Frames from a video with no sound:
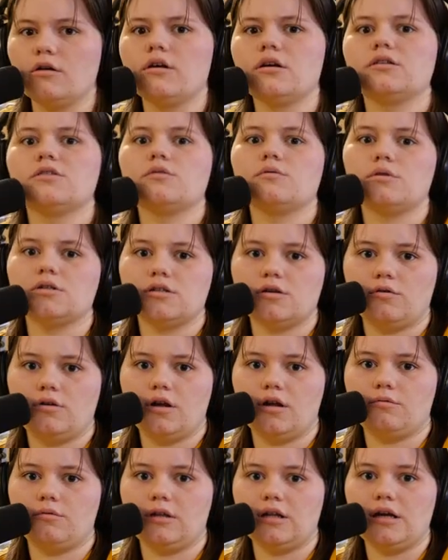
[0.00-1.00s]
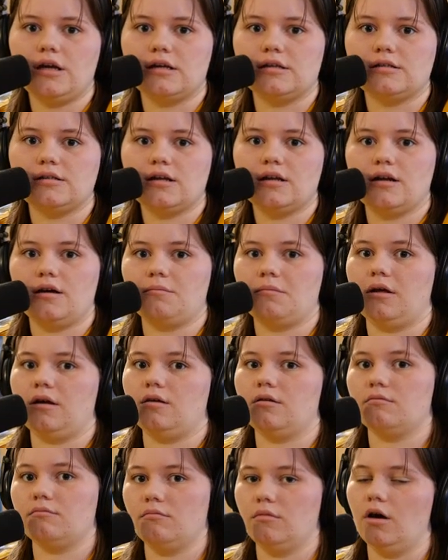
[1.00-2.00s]
like, "So what's going on with this?" And I'm
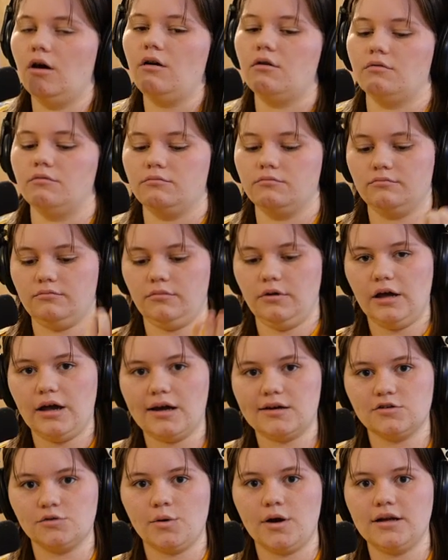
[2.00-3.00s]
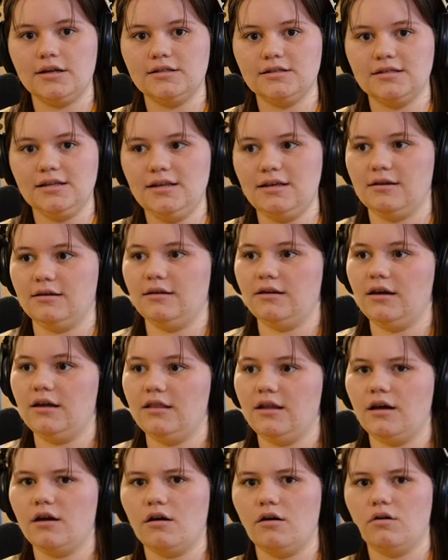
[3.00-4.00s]
like, "Oh, X, Y, and Z,"
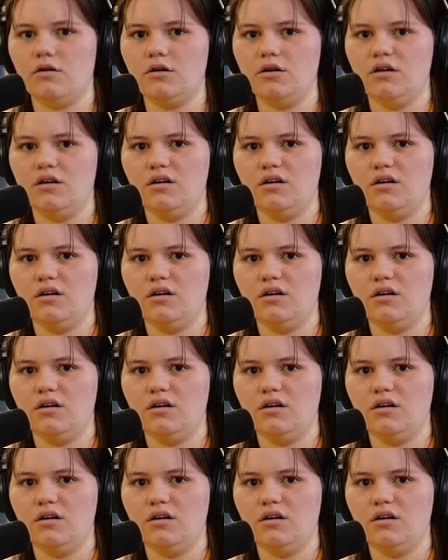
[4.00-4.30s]
and they go,